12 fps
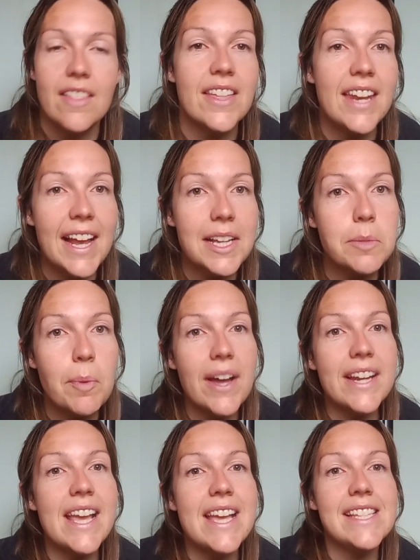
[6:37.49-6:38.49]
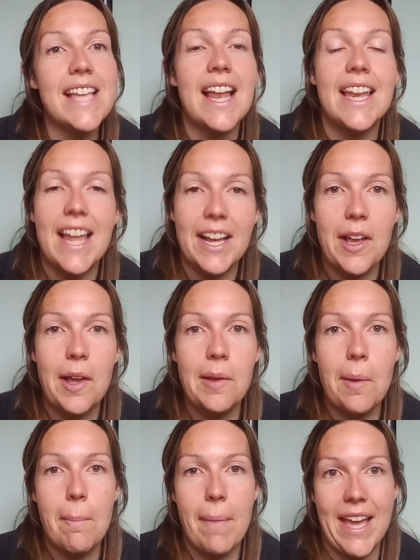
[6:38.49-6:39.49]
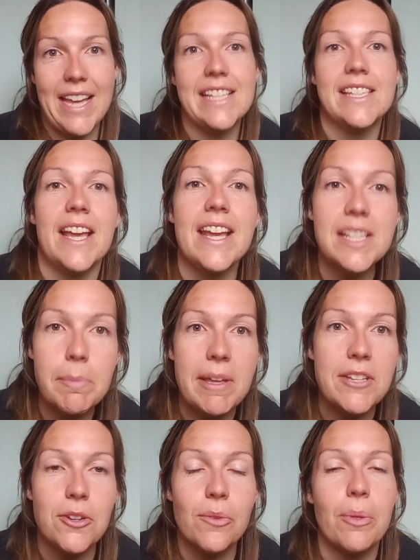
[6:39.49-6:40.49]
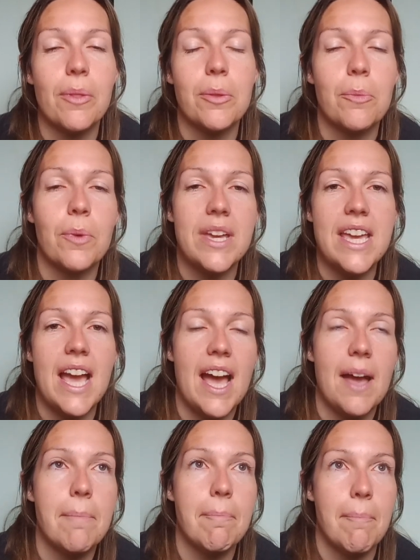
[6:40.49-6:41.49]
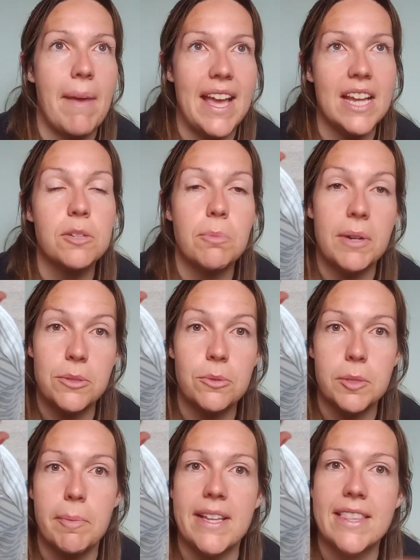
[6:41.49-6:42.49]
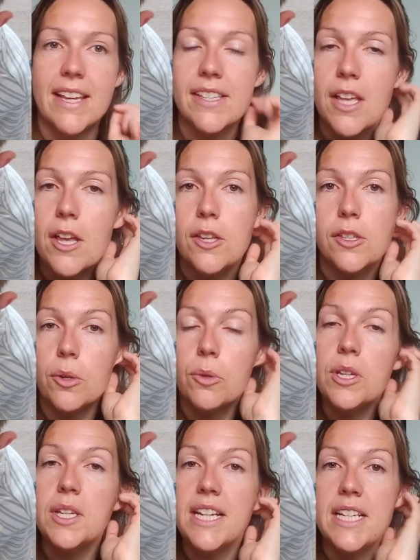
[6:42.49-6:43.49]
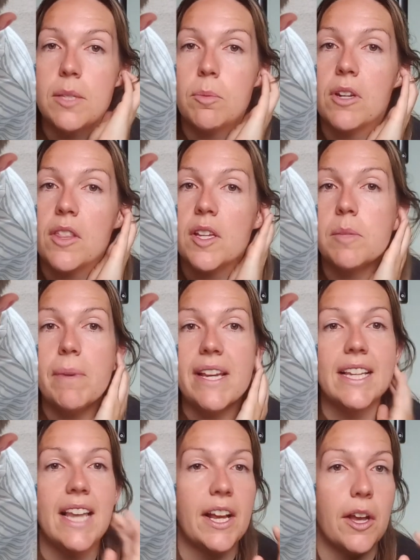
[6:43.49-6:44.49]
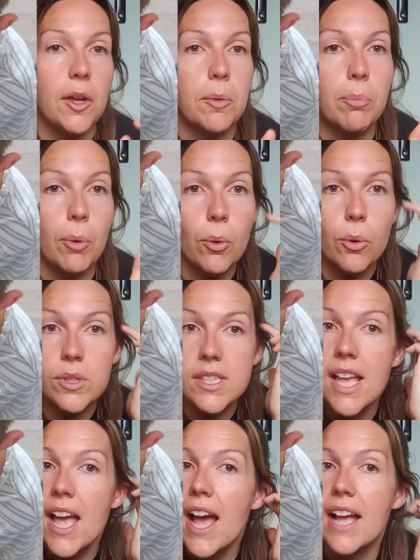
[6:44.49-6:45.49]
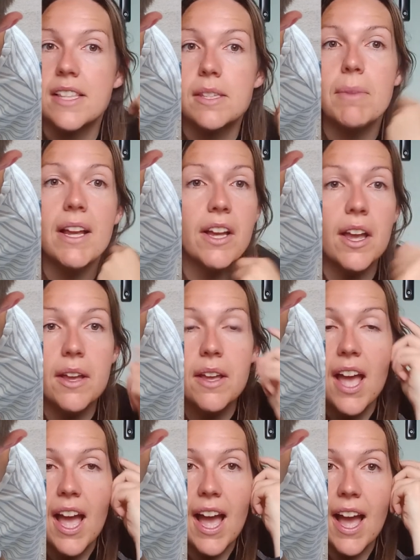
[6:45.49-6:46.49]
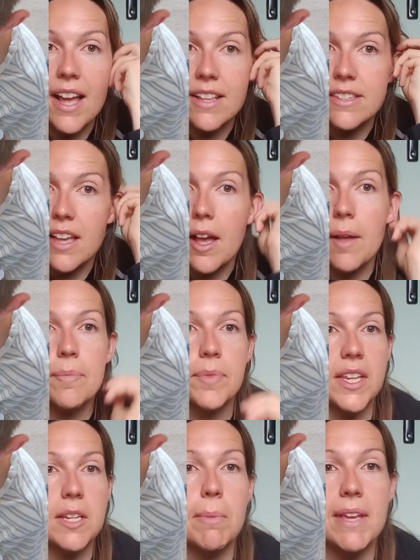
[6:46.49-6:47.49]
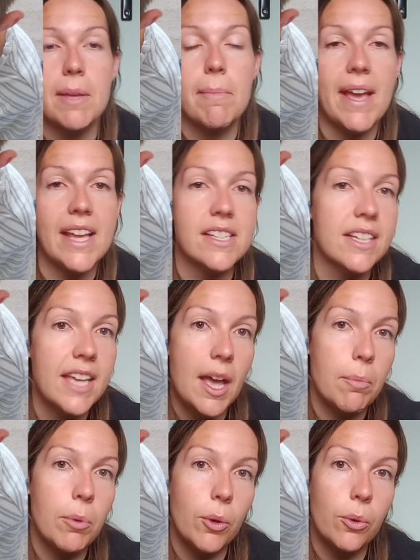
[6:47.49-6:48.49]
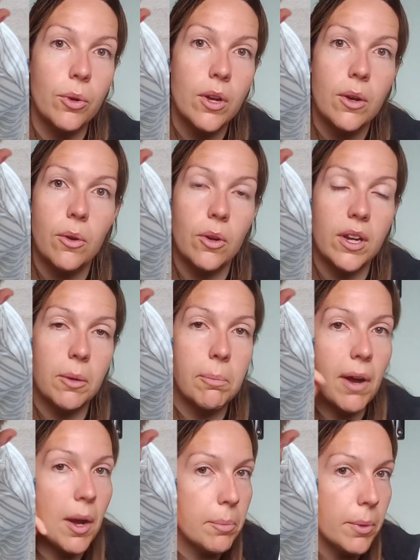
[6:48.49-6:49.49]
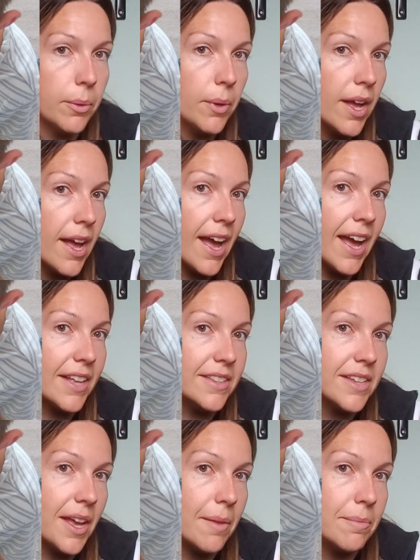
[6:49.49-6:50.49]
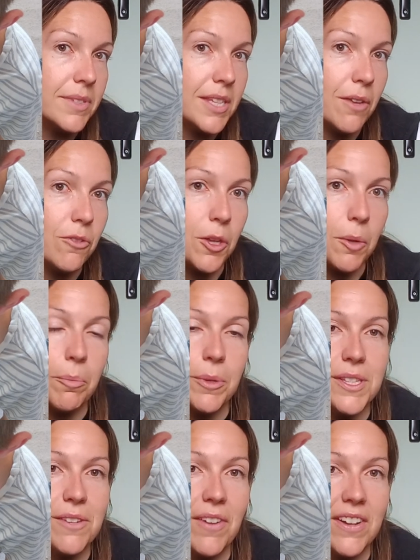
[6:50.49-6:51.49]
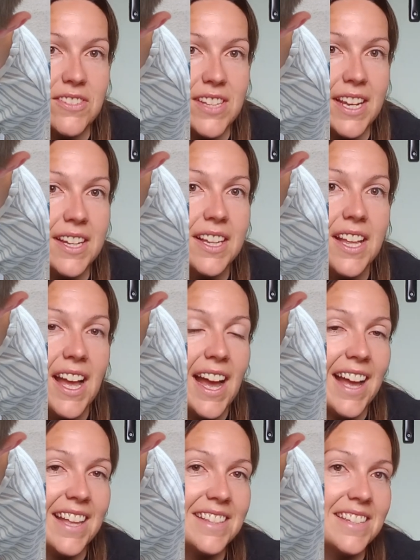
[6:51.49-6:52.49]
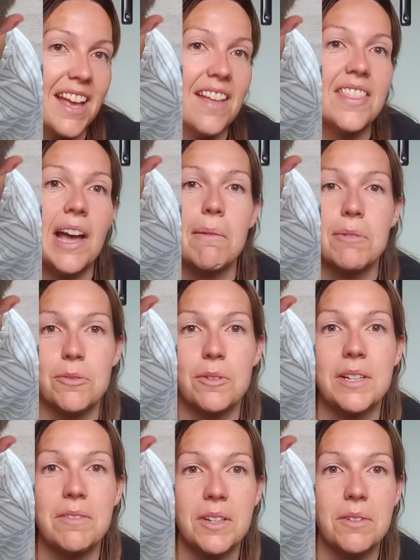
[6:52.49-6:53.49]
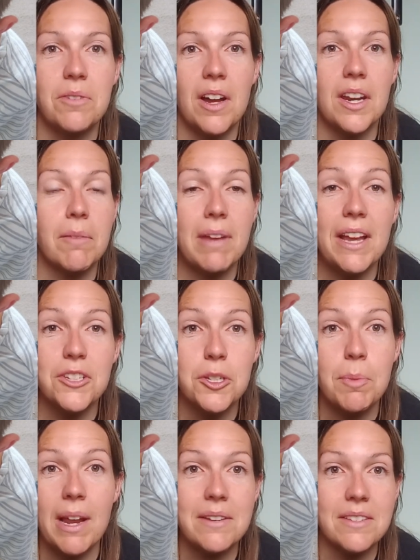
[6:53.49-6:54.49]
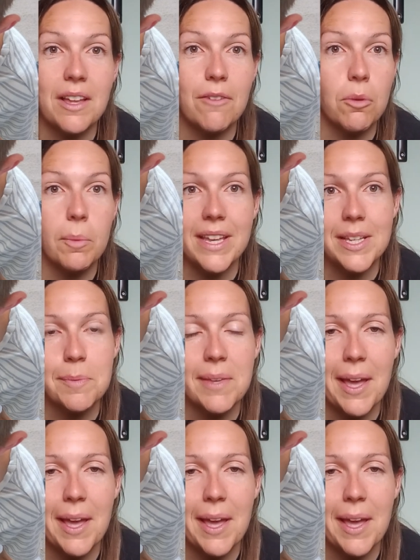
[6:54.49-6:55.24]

The next one is a Lego maze. So here's a picture of one that we made. daughter made this. So all you need is one of those big Lego boards and some Lego, and then you make a maze, get a ball or a little marble, and see if you can put it around it. And that was really, really fun. And we actually played with that for weeks.